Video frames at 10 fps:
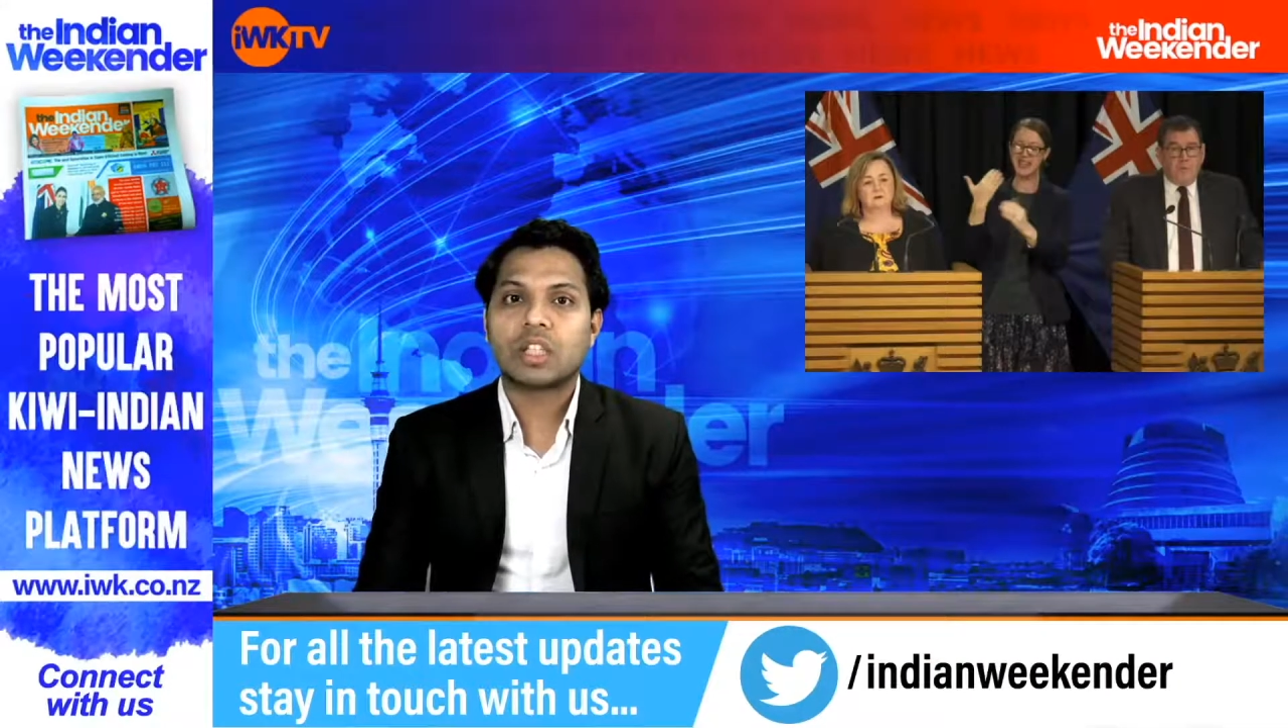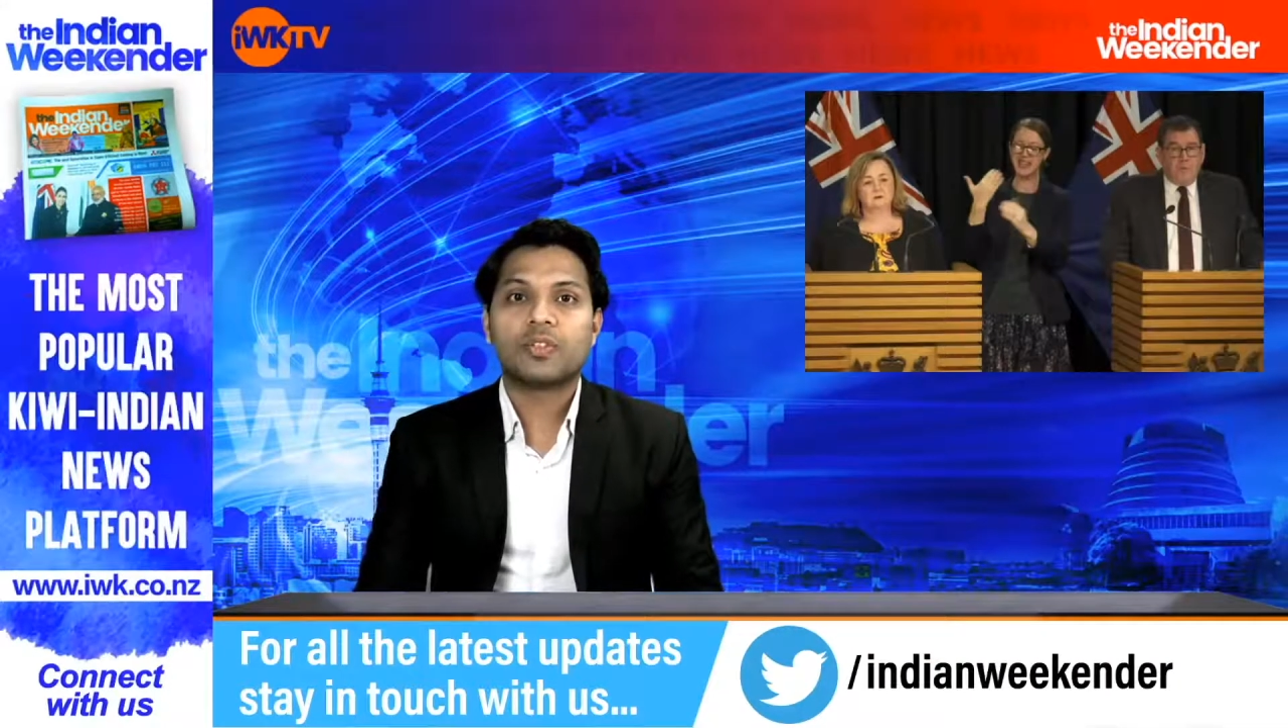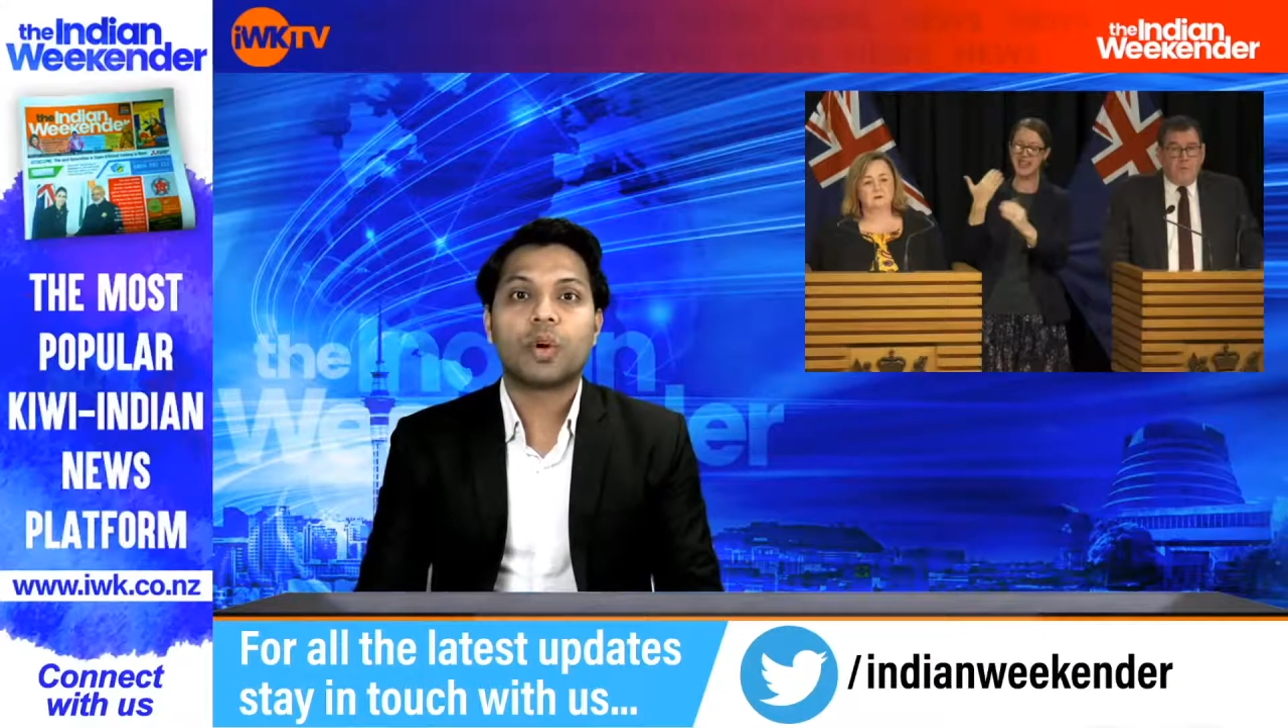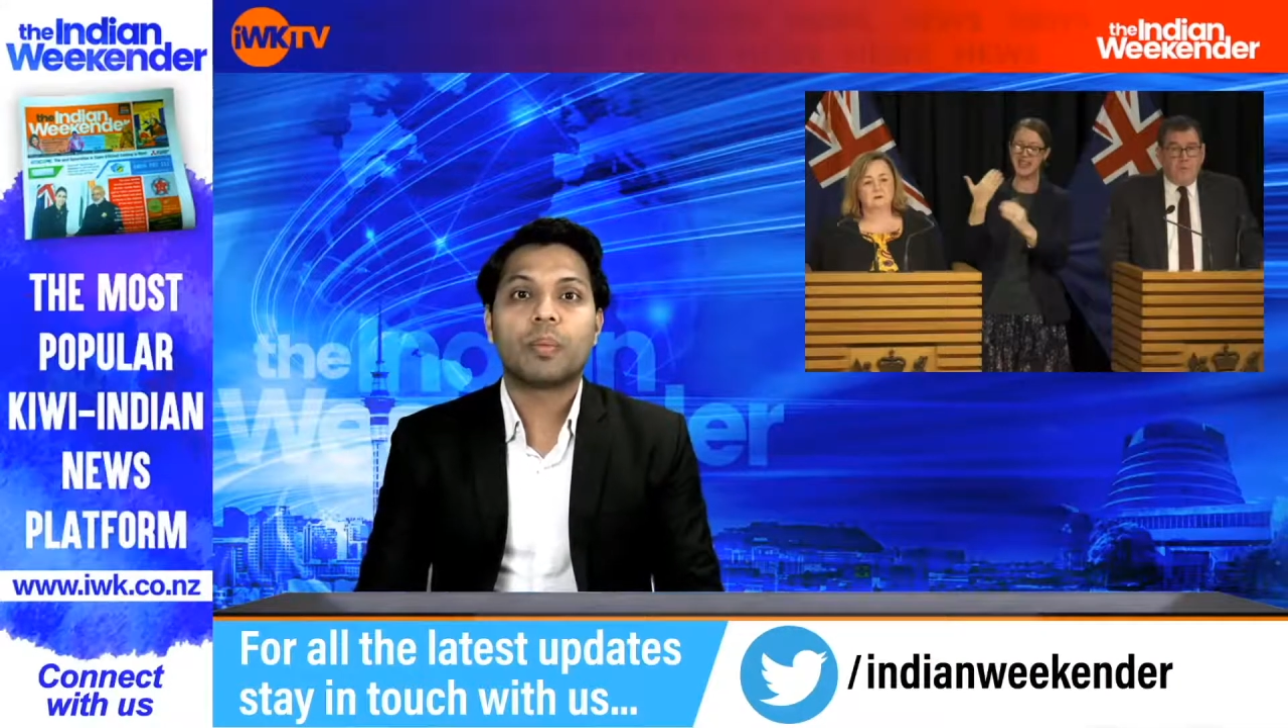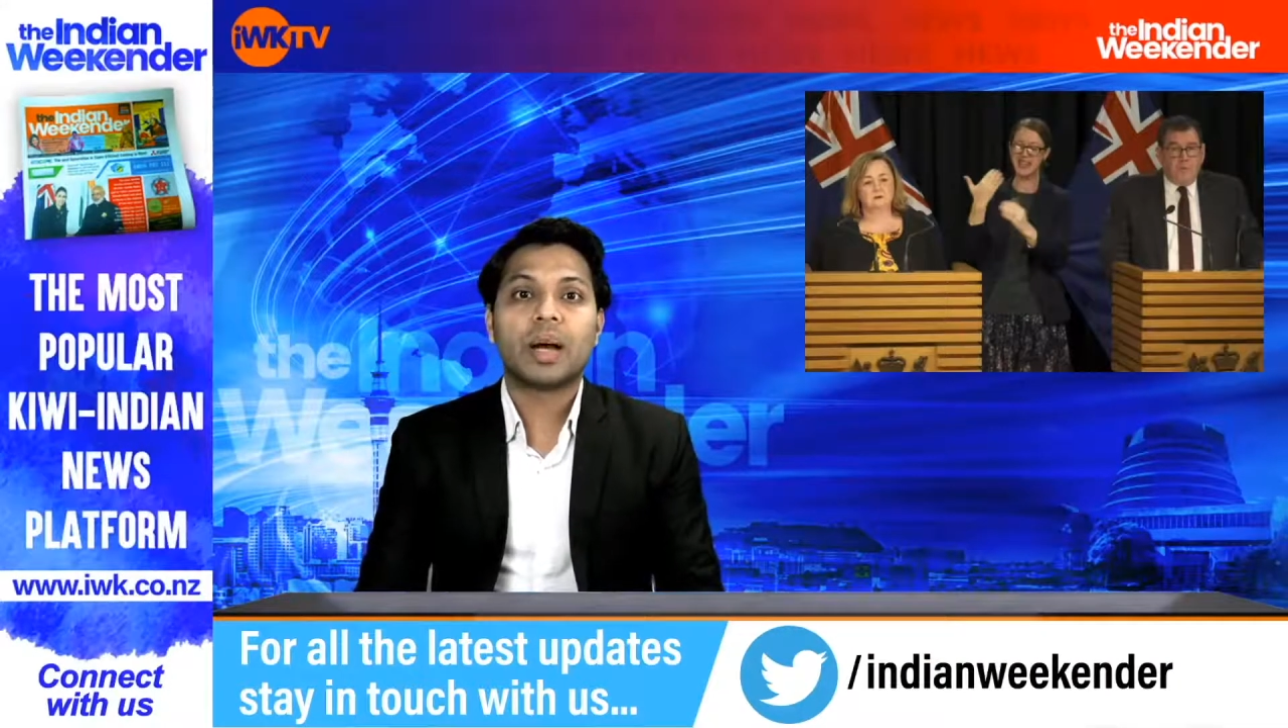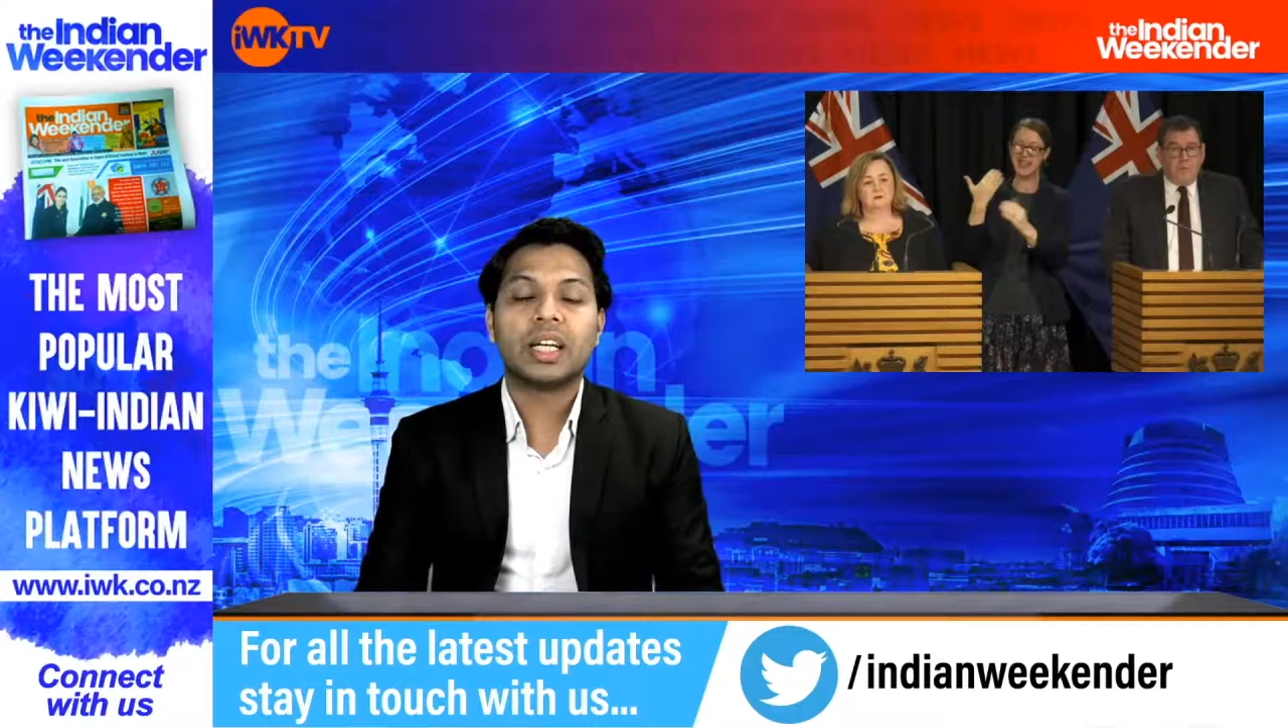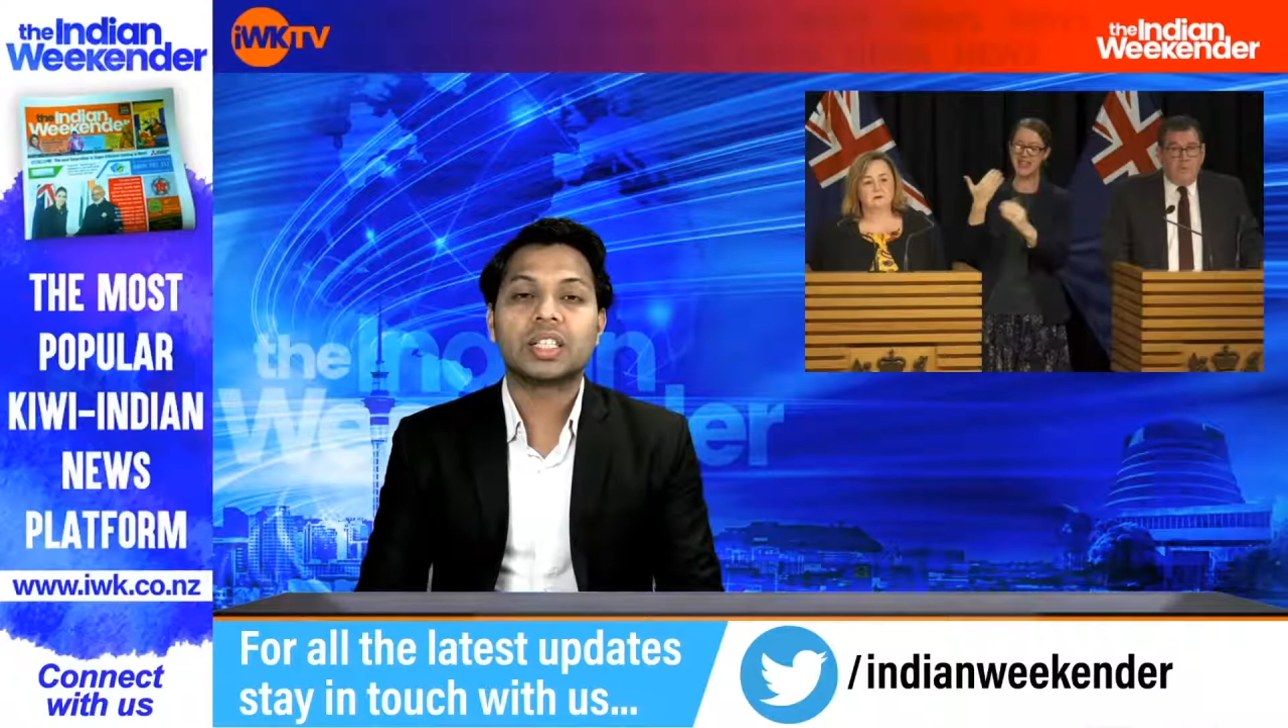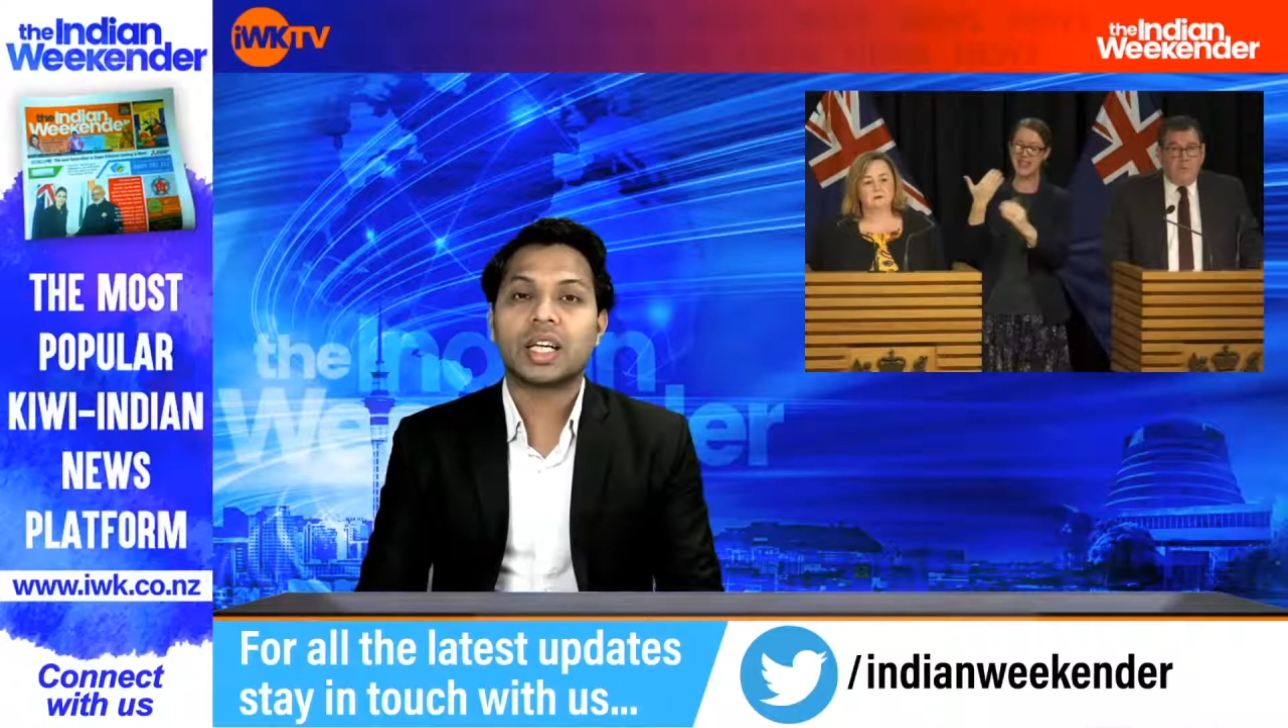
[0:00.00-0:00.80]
for managed